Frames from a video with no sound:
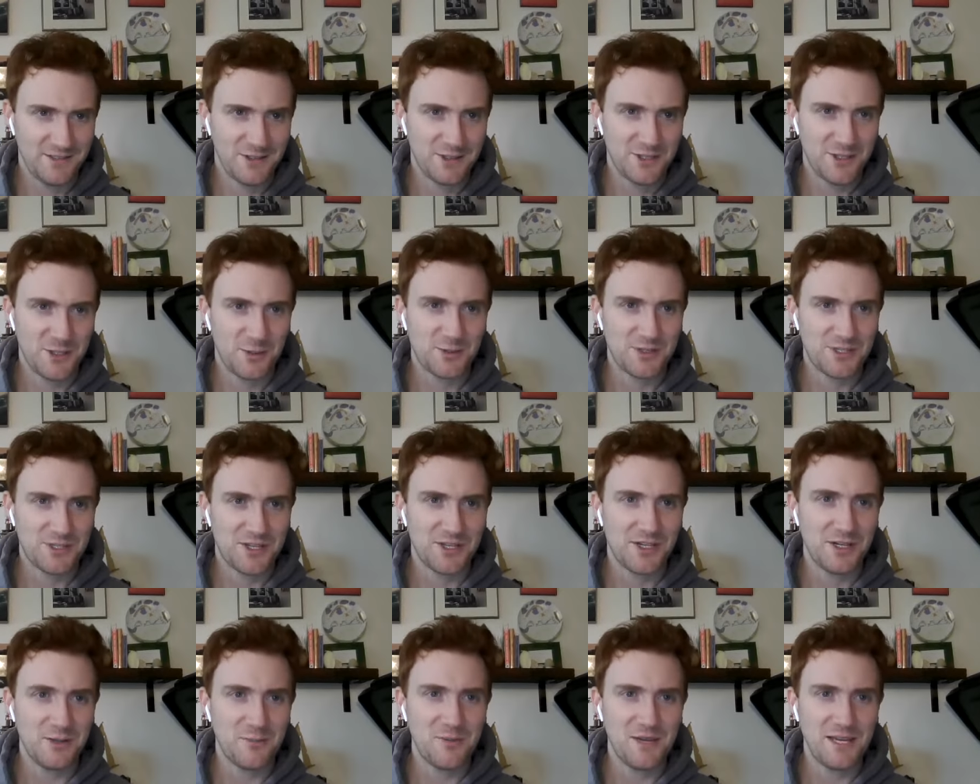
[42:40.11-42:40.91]
So it's
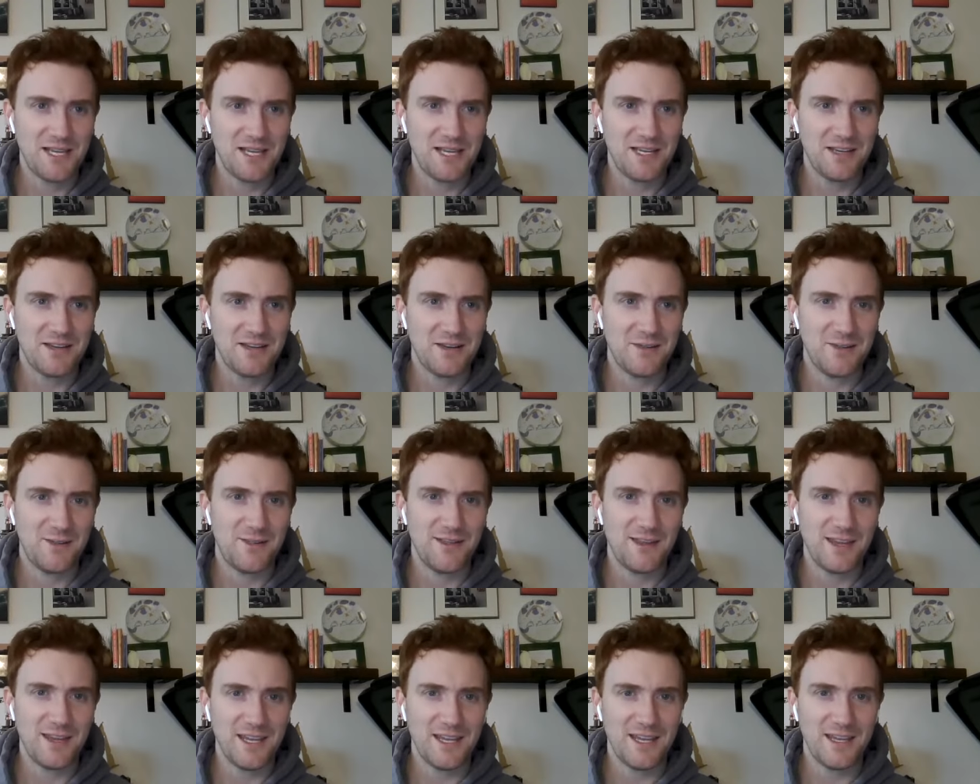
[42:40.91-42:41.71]
going to be
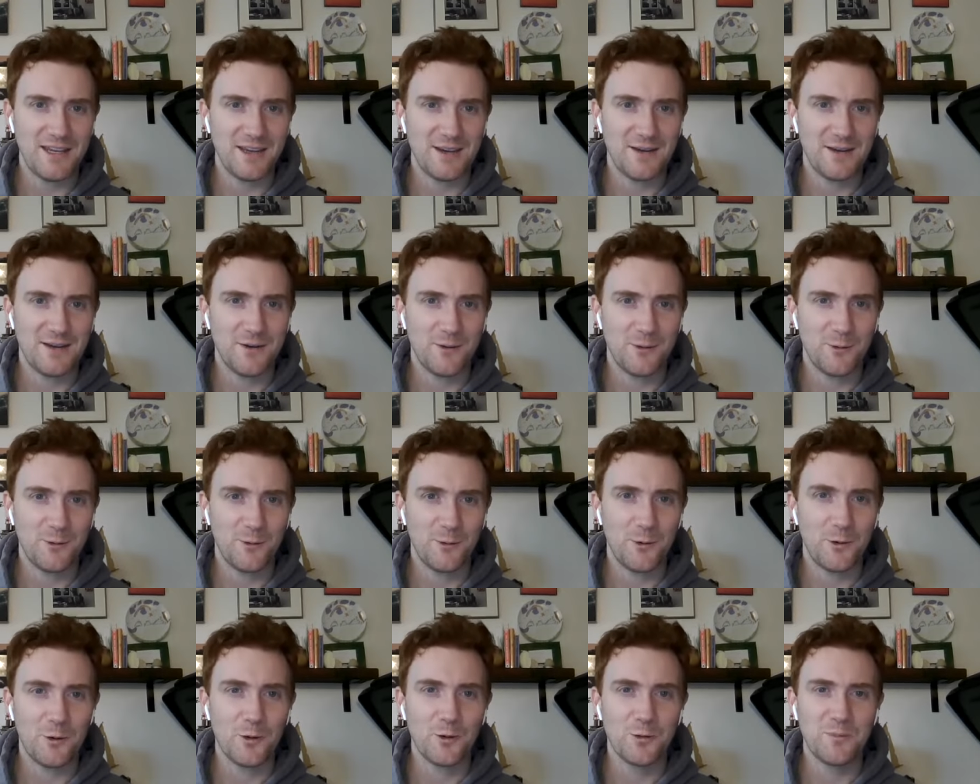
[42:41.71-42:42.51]
the
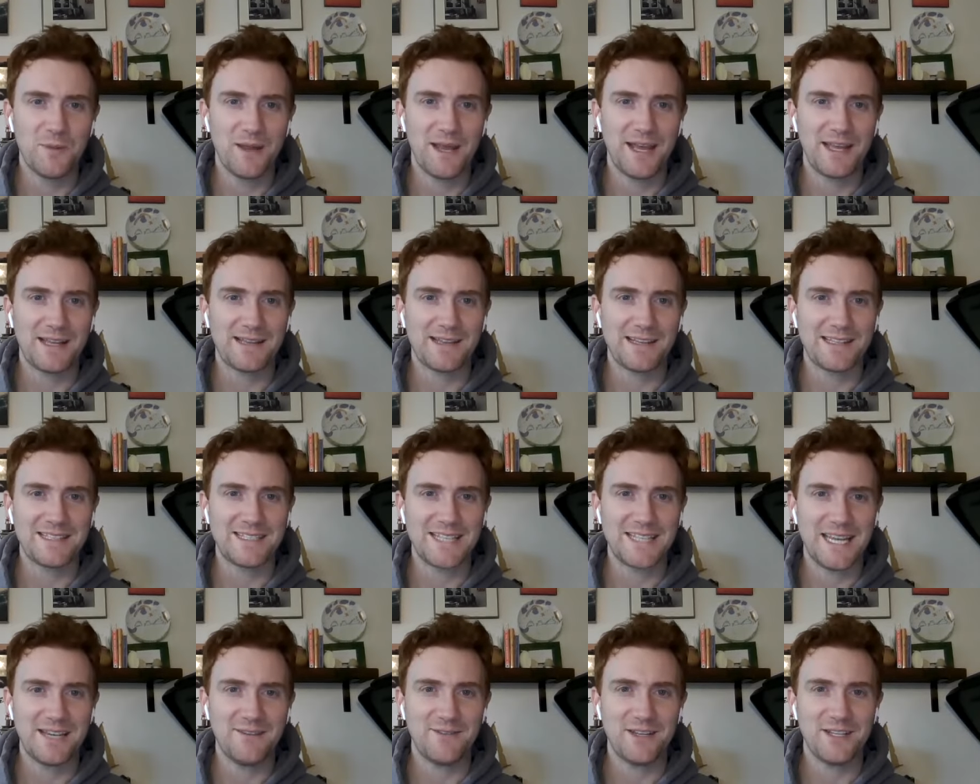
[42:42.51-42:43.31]
old man
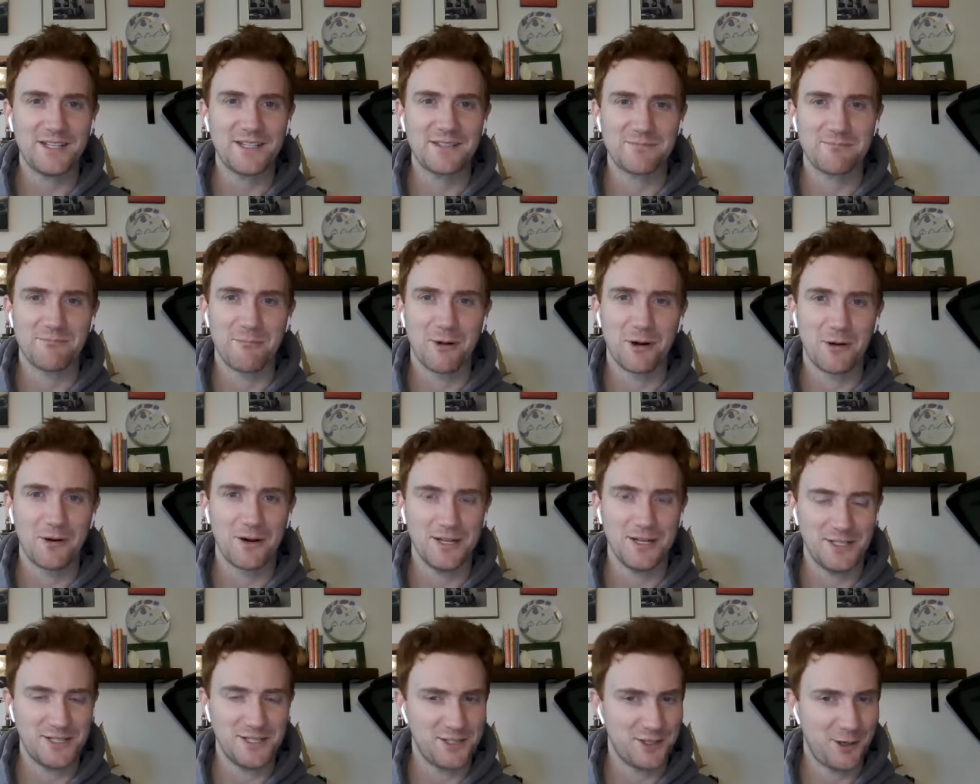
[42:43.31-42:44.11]
Latavius
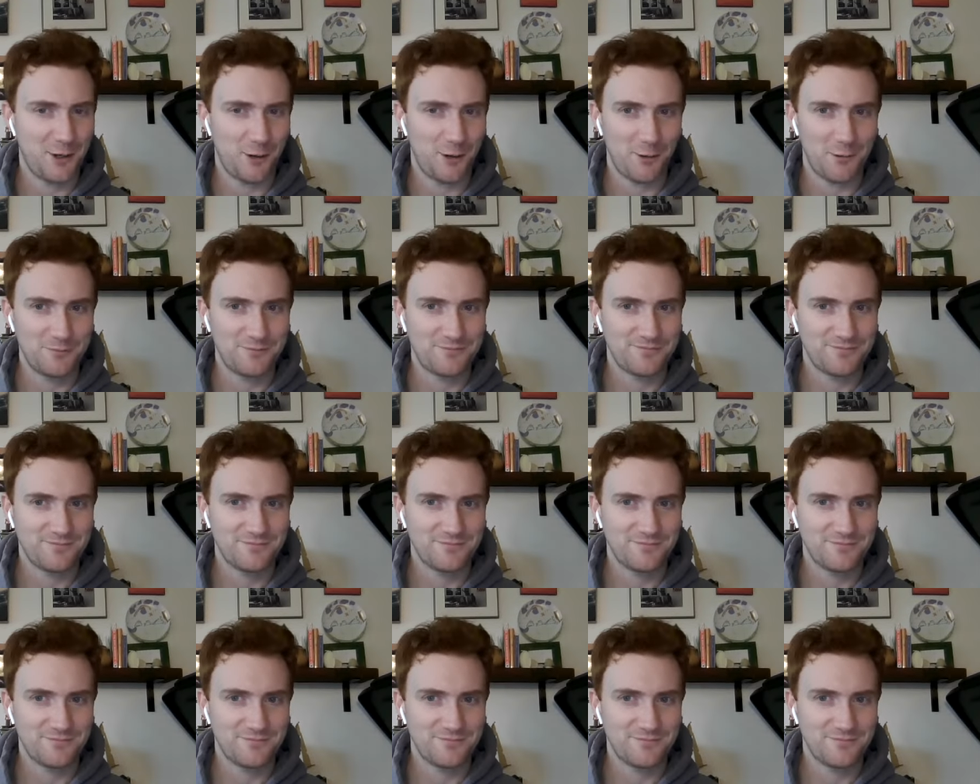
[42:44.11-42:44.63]
Murray show.